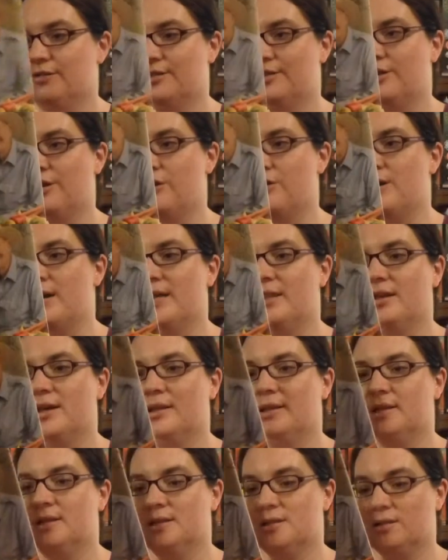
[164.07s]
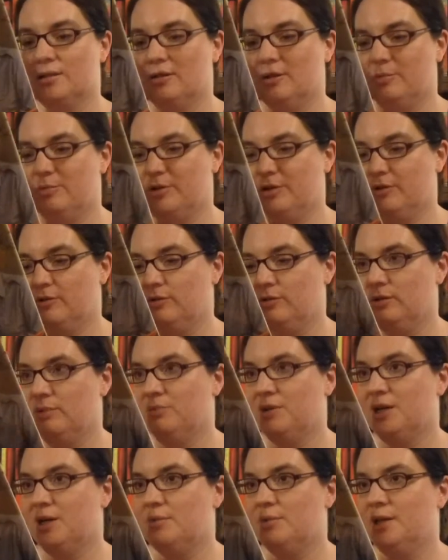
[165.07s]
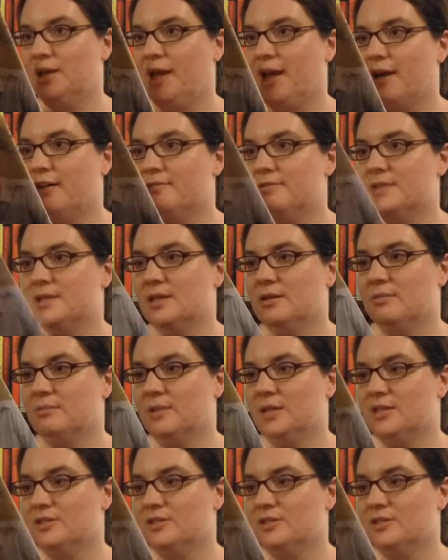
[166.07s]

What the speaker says: so I thought that this cookbook would probably have some